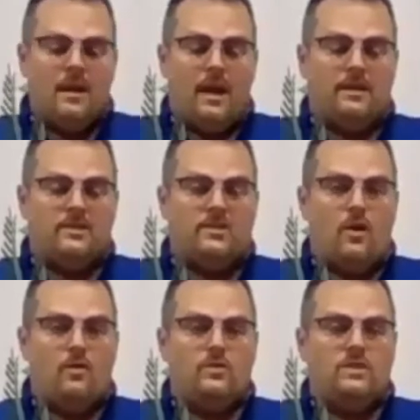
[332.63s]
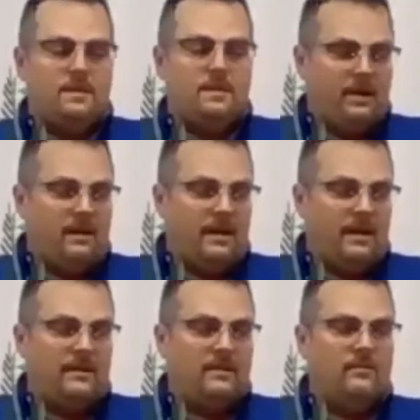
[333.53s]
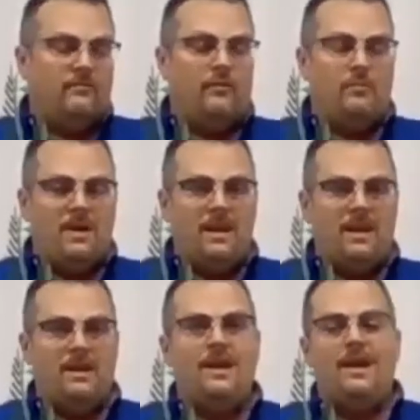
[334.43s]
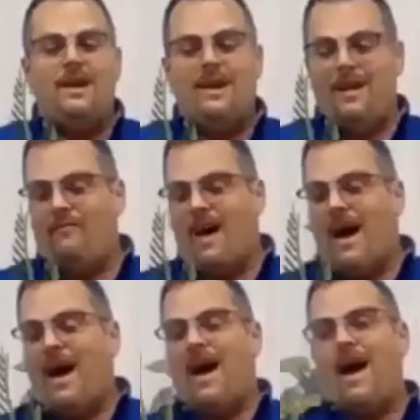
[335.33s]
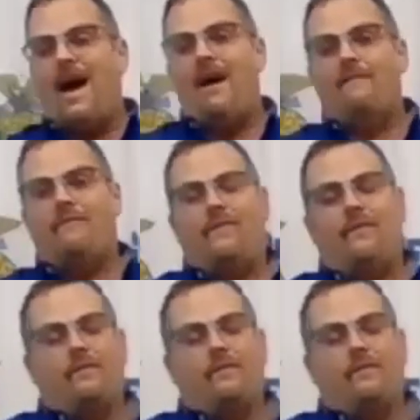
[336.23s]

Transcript: And so typically for me, if I have